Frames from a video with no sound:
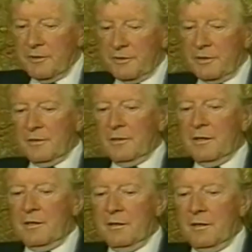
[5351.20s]
most
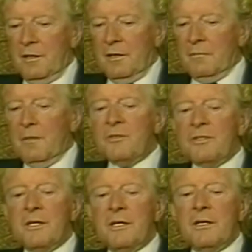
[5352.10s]
certainly.
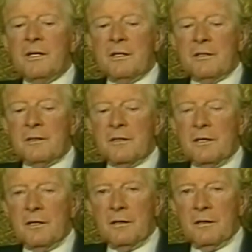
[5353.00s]
Mostly into
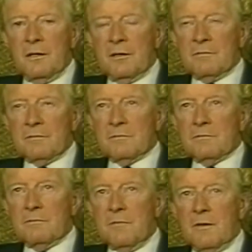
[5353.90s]
the
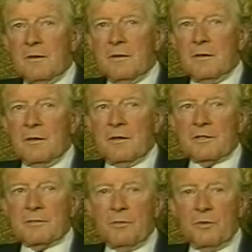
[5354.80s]

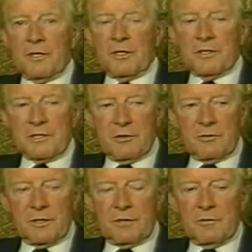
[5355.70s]
smaller
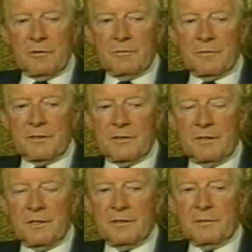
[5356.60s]
consulting rooms.
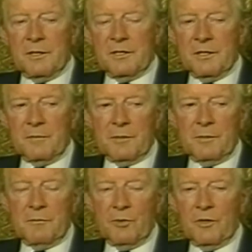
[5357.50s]
It seems to
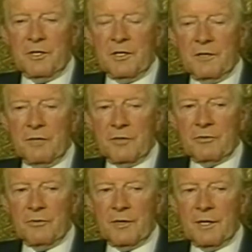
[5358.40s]
be more an
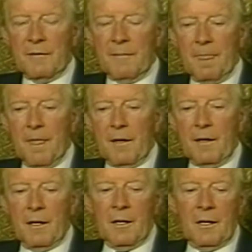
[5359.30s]
individual thing
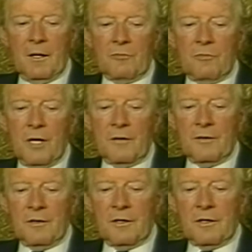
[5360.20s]

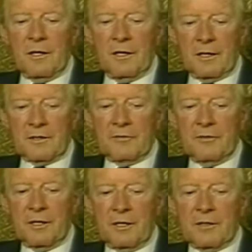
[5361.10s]
rather than a collective
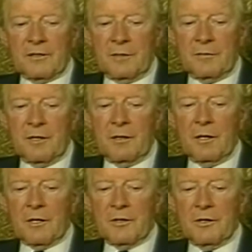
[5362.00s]
thing in some of the
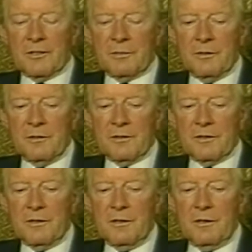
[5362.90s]
large hospitals.